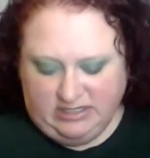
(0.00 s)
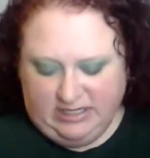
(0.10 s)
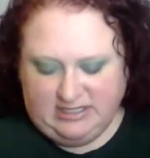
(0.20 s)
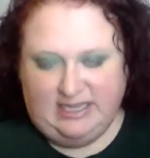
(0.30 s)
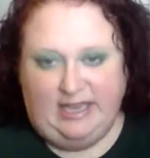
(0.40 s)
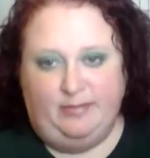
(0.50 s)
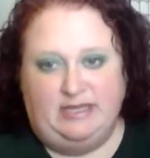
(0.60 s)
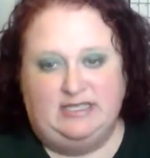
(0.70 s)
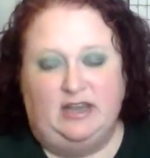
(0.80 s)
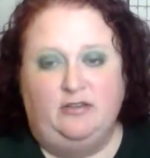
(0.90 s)
need to get
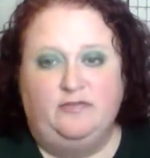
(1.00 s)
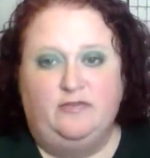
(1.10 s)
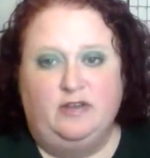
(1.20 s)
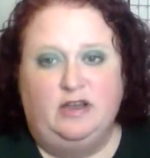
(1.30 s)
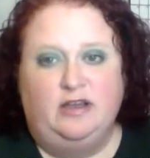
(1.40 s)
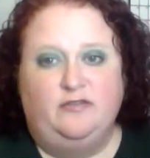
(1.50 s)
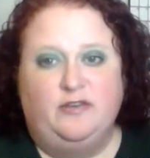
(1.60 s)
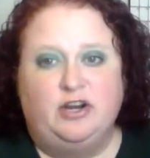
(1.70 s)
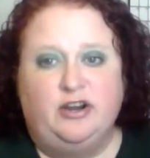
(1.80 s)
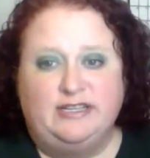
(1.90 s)
myself
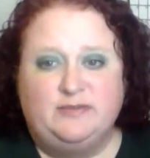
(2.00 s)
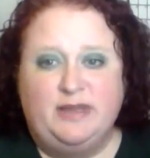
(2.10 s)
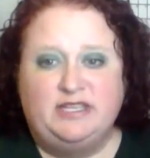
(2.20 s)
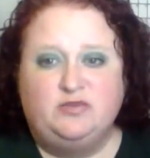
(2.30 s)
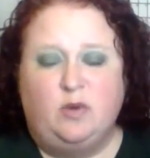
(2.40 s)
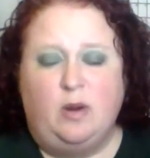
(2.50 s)
for Christmas.